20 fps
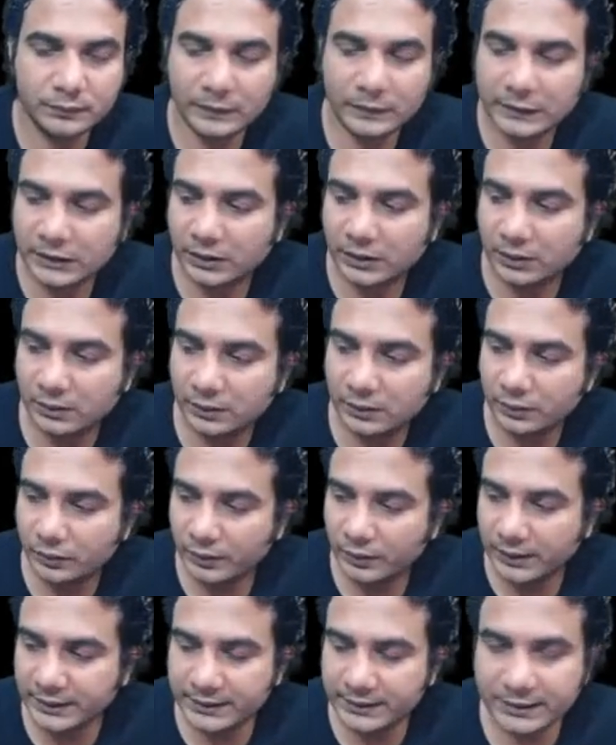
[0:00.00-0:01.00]
Now
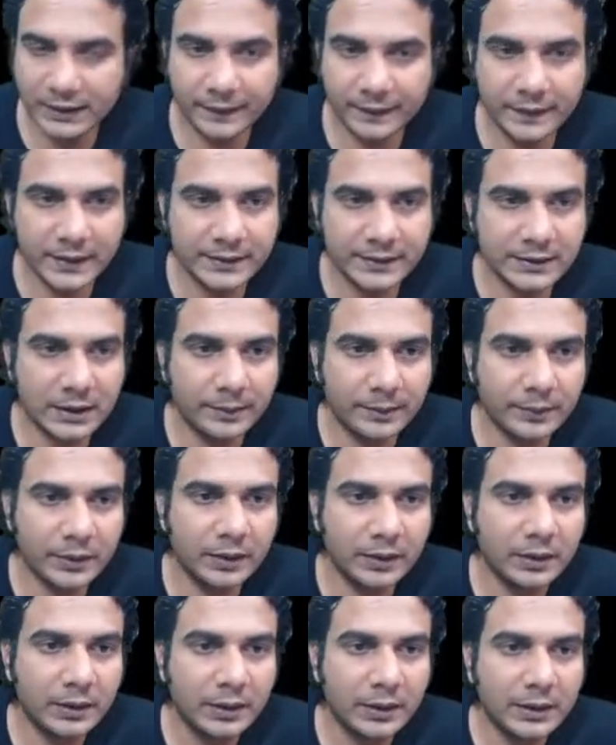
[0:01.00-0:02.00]
let's have an
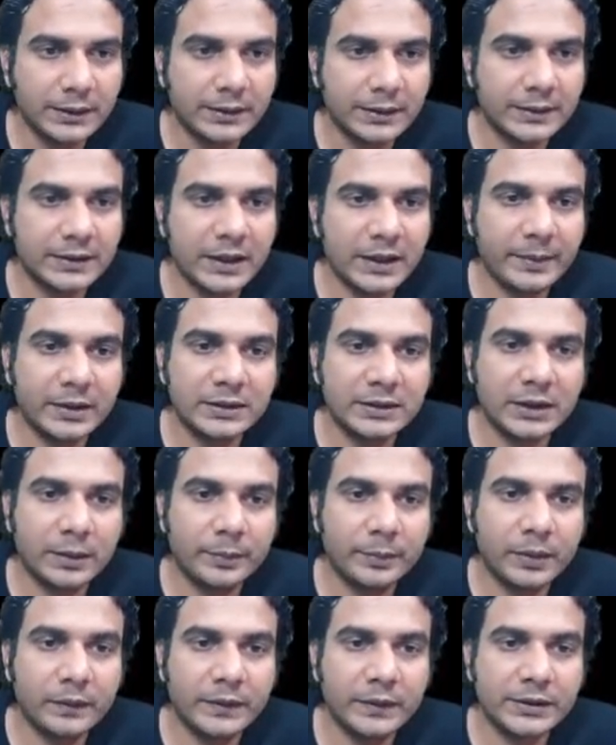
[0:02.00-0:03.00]
example, the same
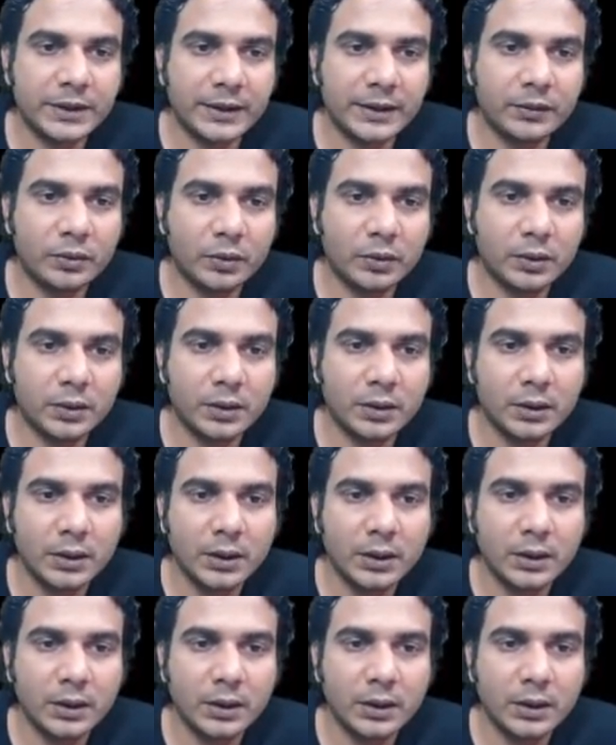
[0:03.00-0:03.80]
example which I took,